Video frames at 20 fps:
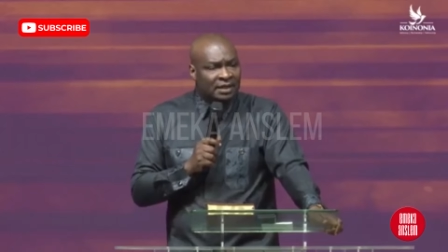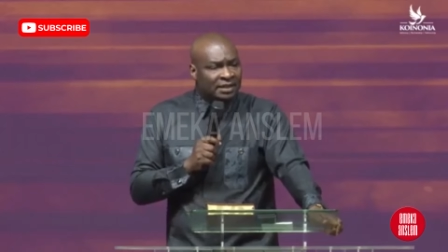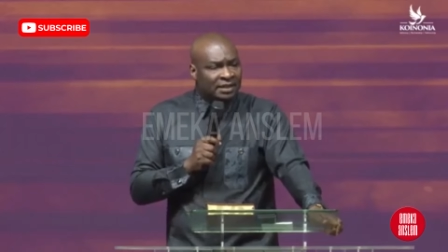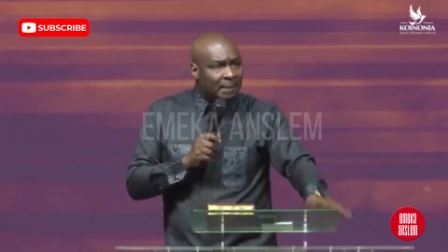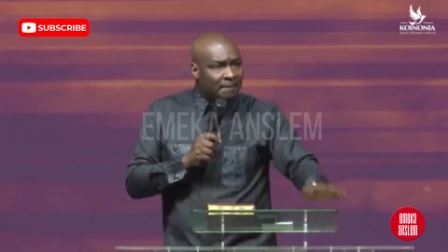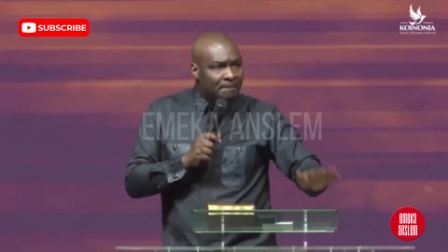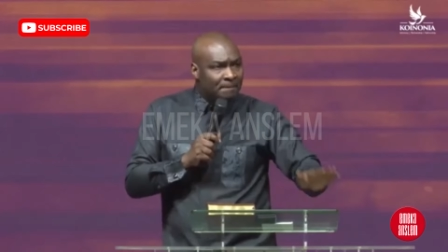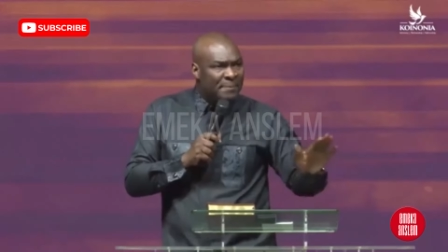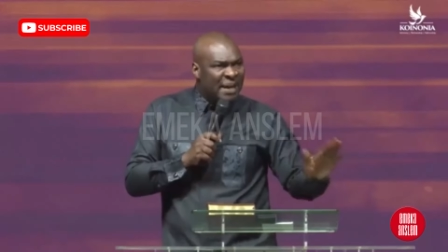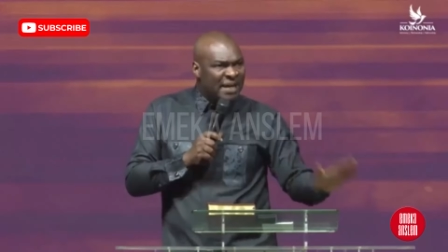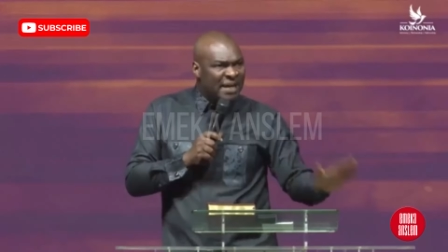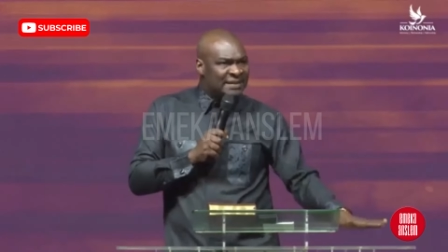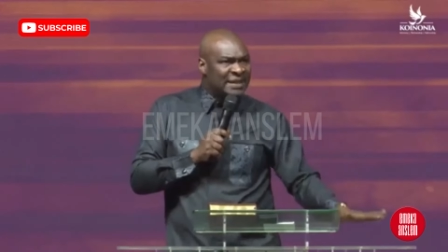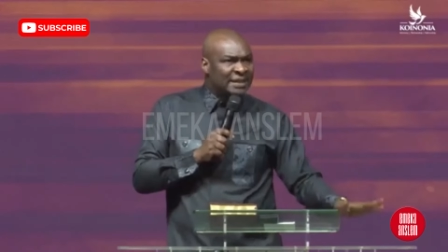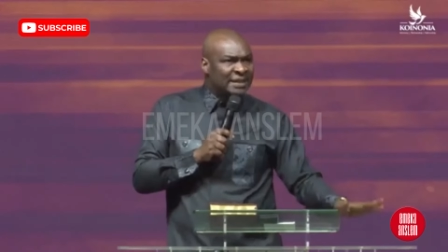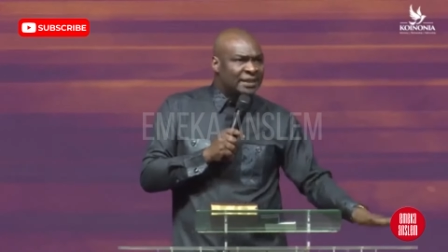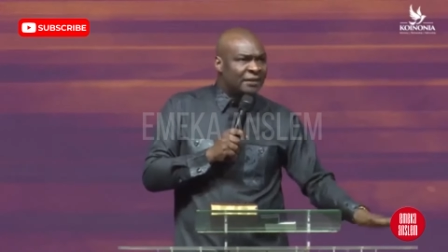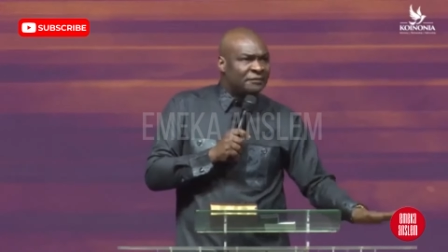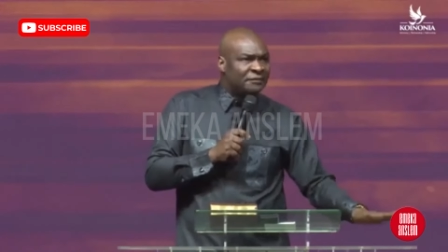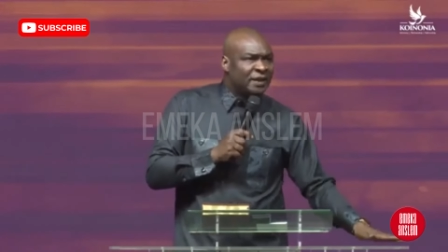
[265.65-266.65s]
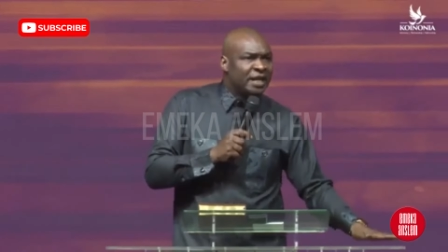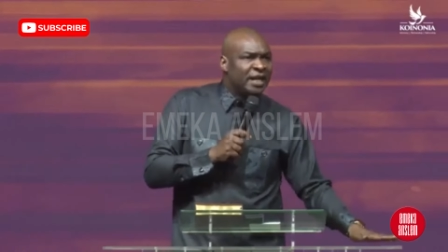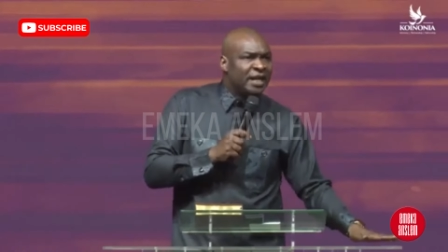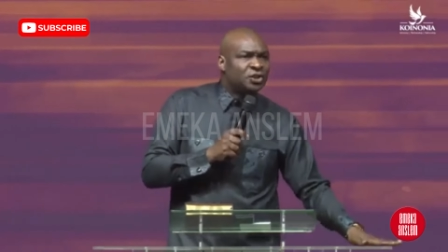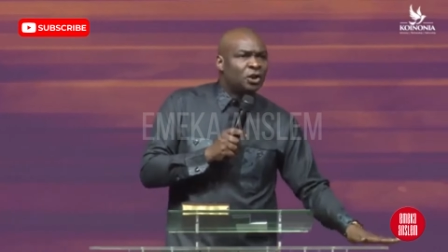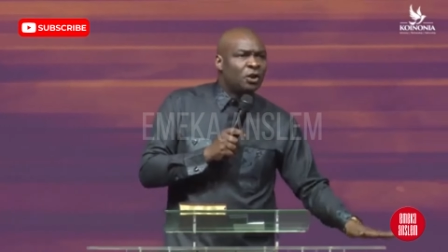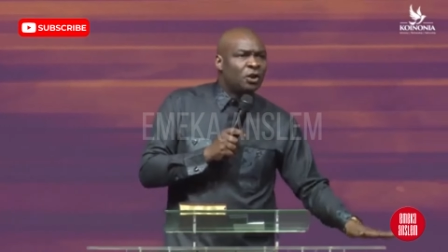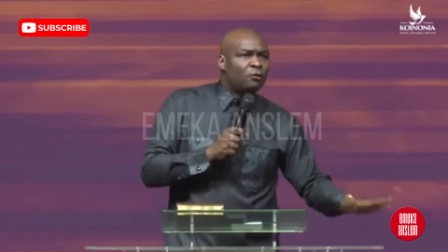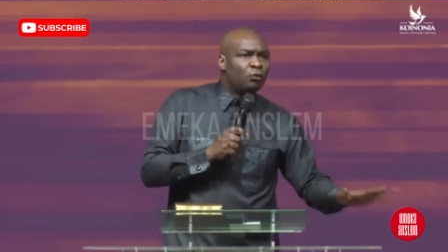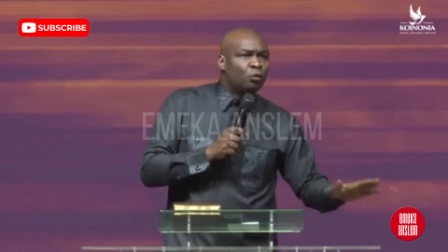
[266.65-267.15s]
The basic
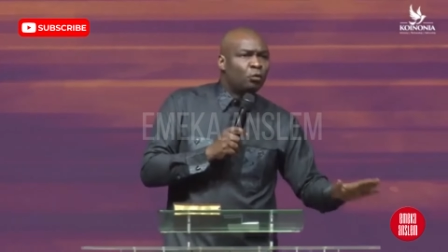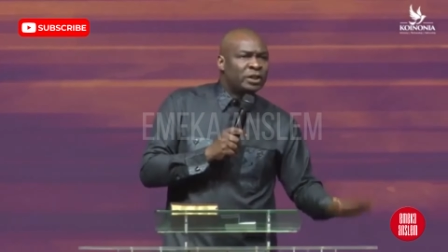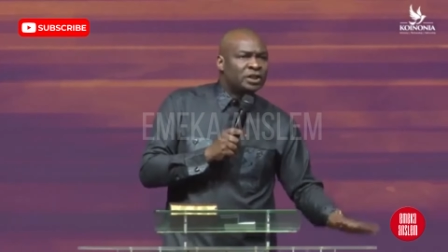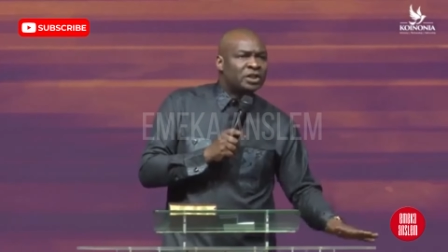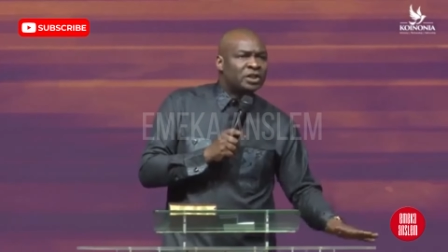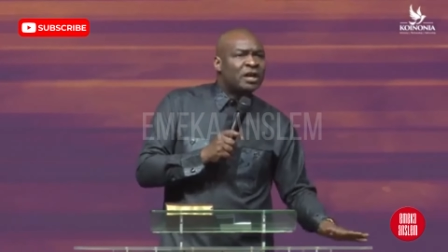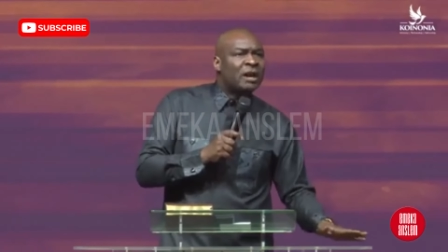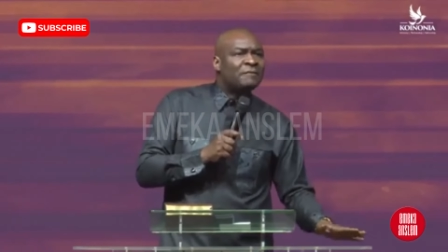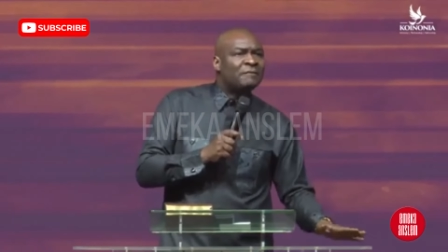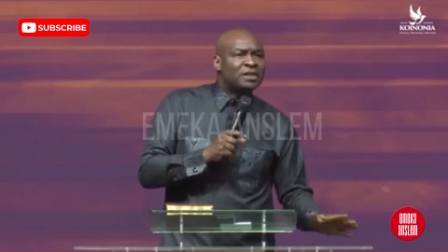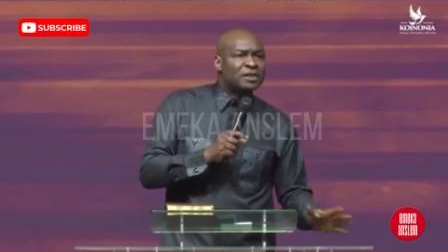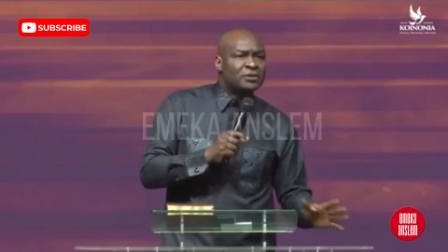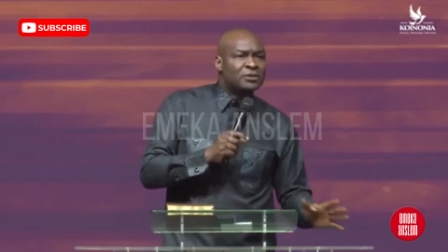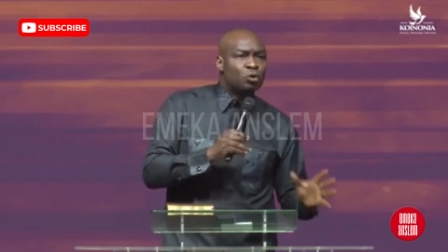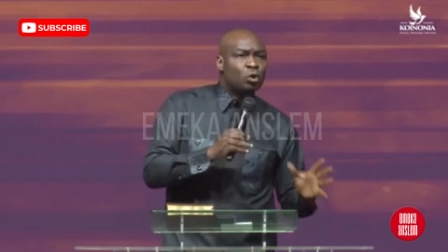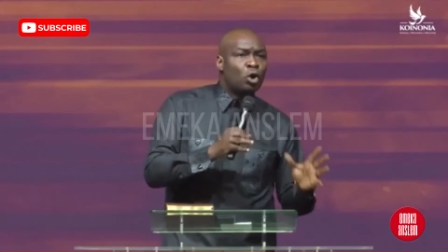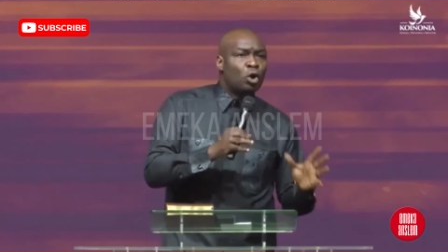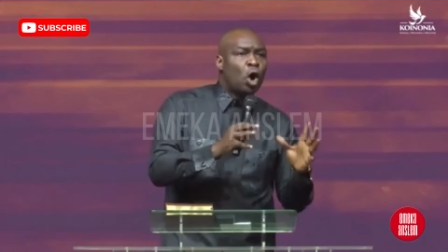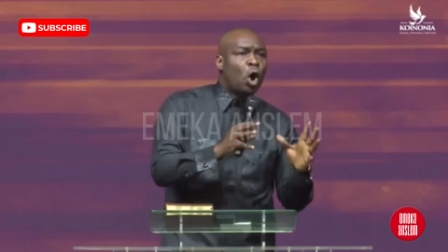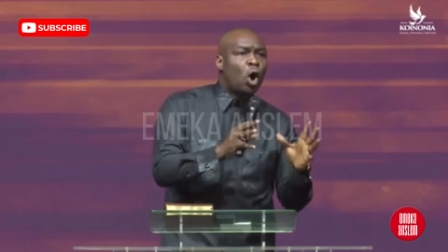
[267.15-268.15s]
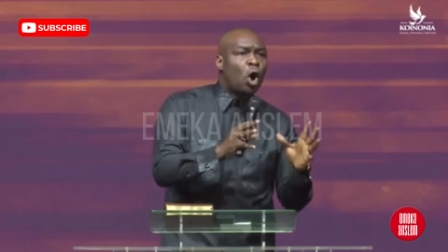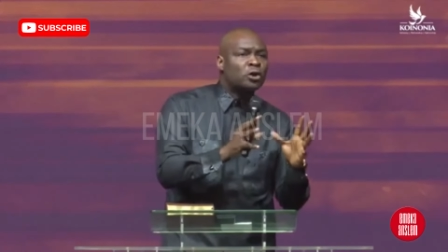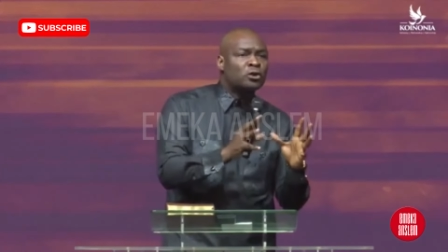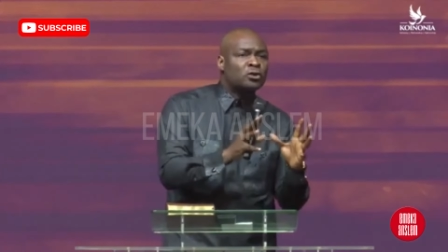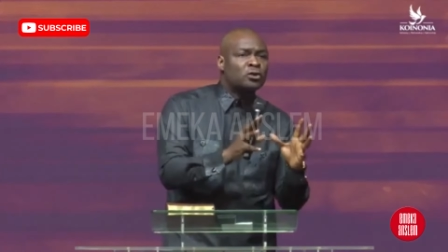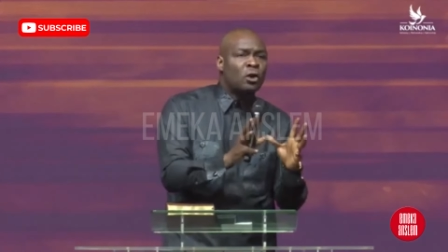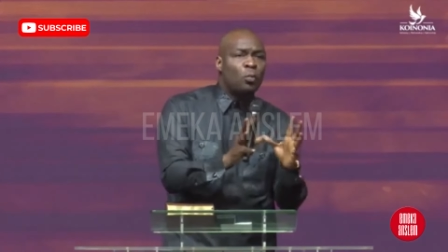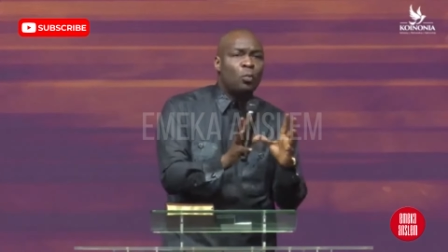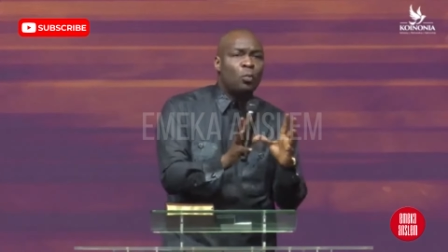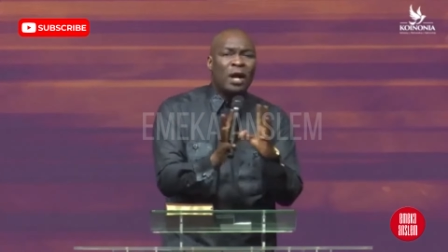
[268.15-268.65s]
definition of witchcraft is to
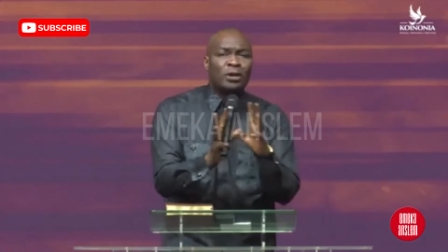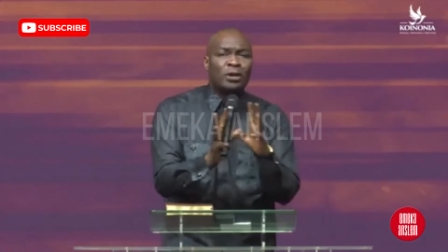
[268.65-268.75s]
cause someone